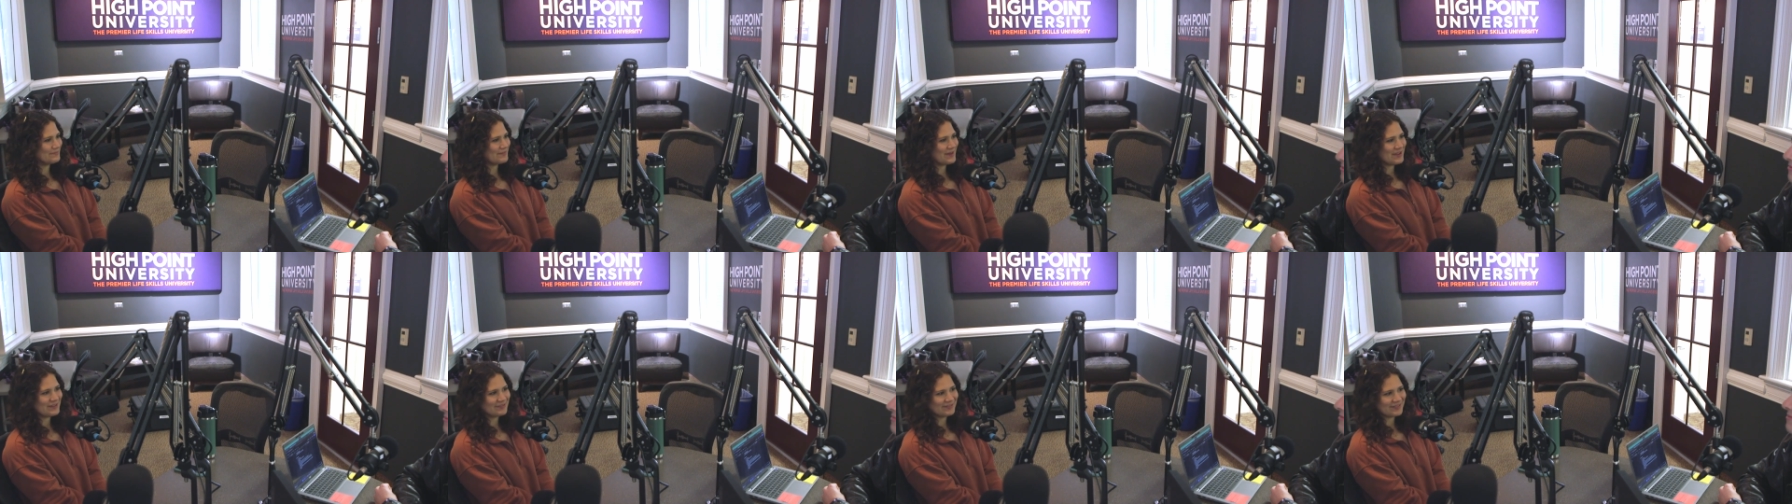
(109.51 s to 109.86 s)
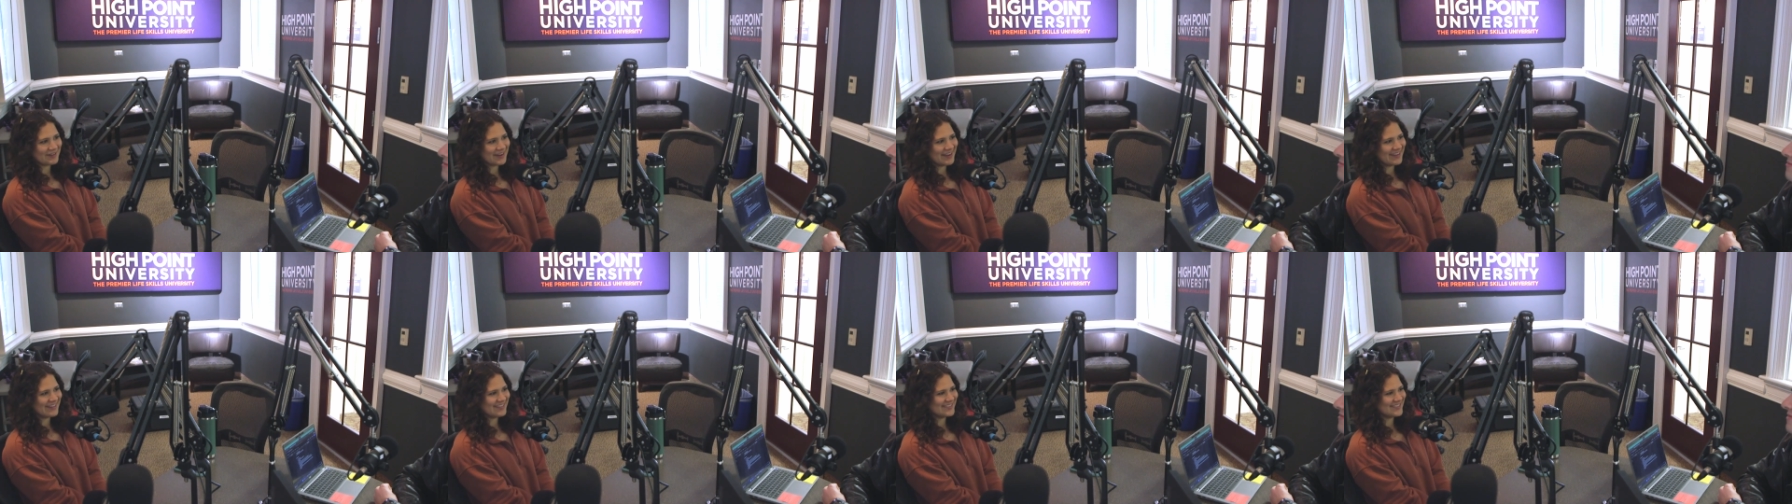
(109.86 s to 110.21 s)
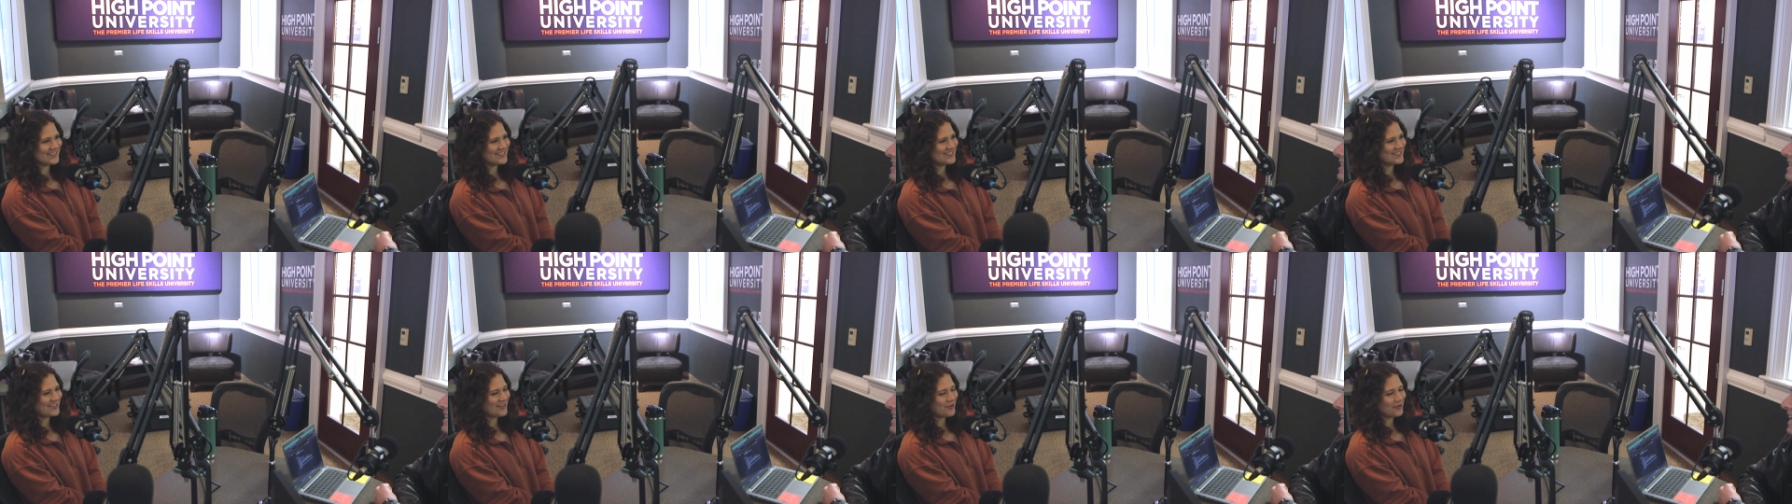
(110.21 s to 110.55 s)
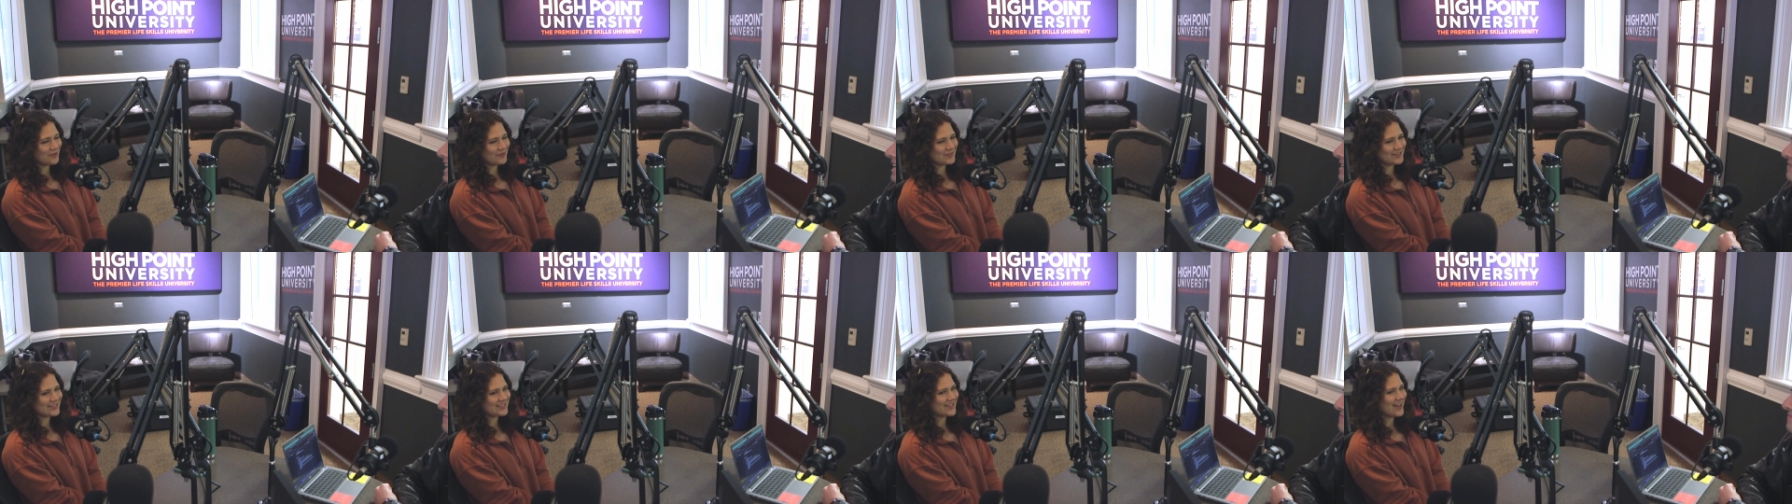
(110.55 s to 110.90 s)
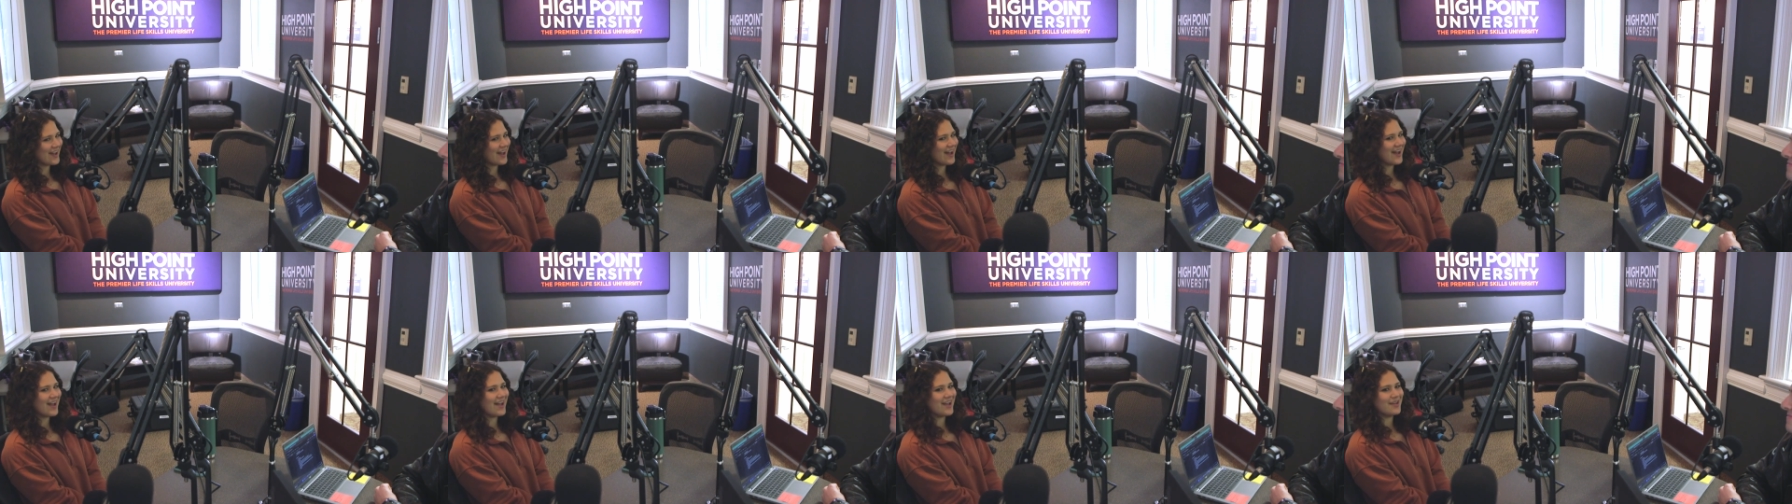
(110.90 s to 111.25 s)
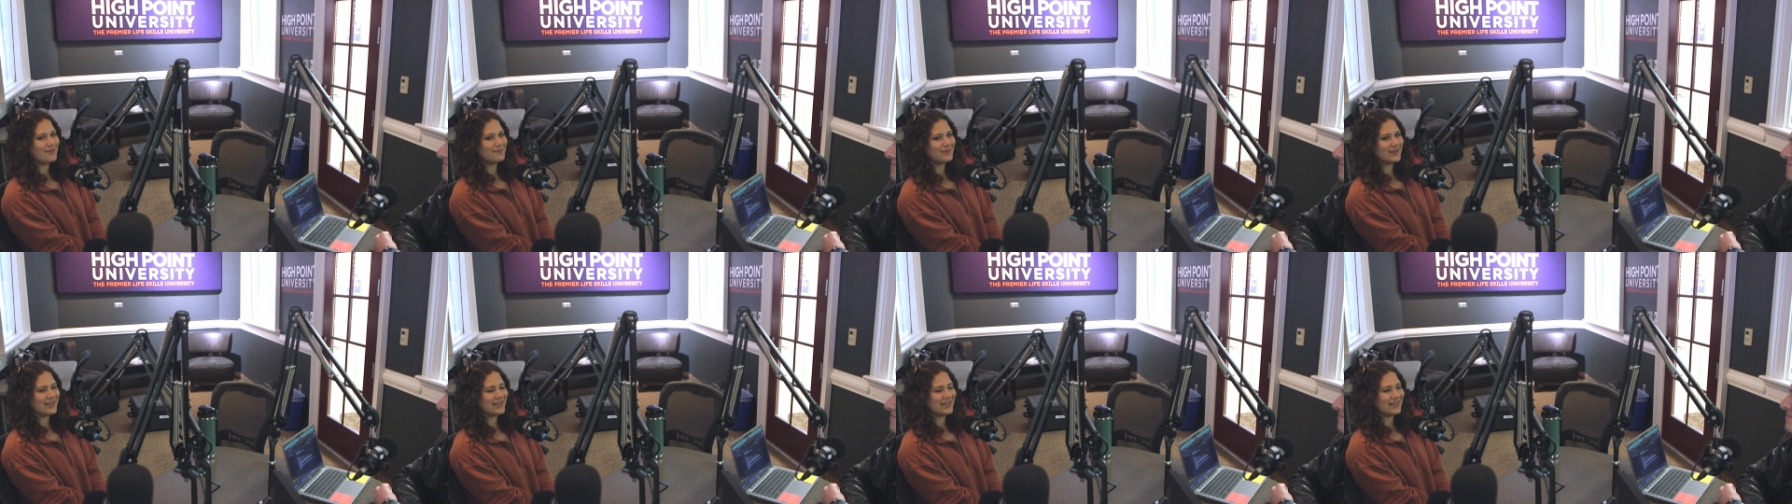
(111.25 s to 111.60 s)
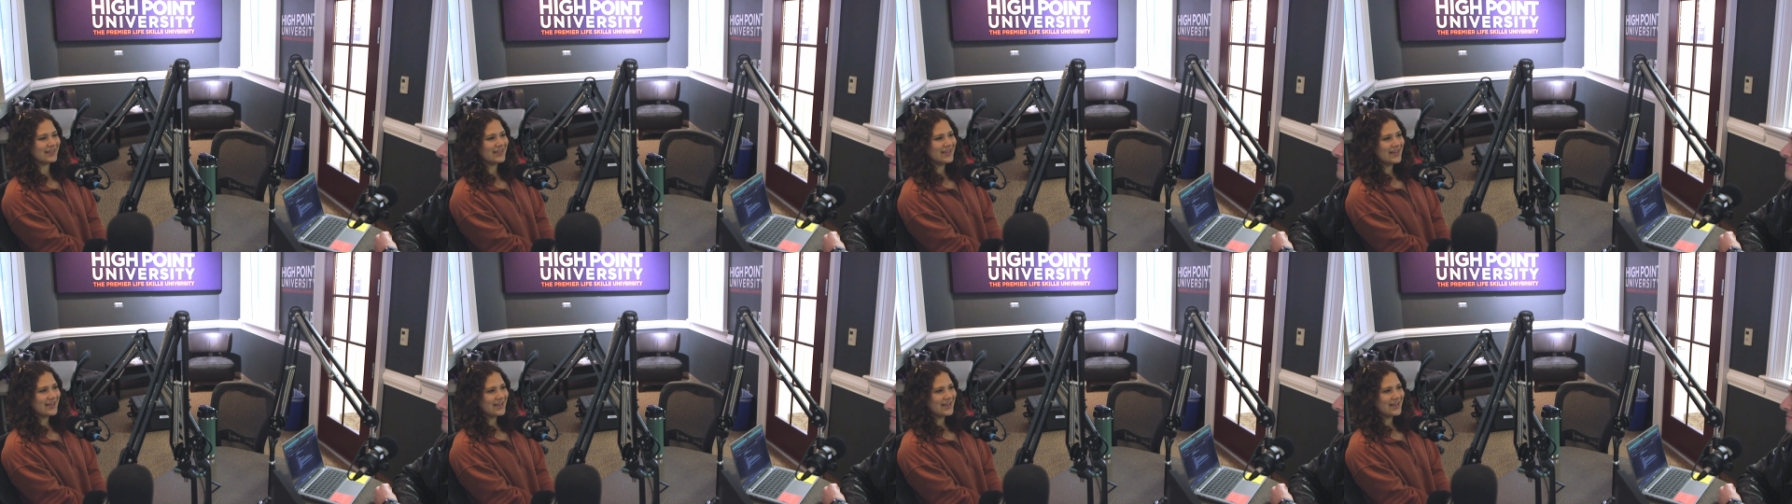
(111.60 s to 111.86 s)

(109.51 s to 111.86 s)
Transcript: my friends all the time and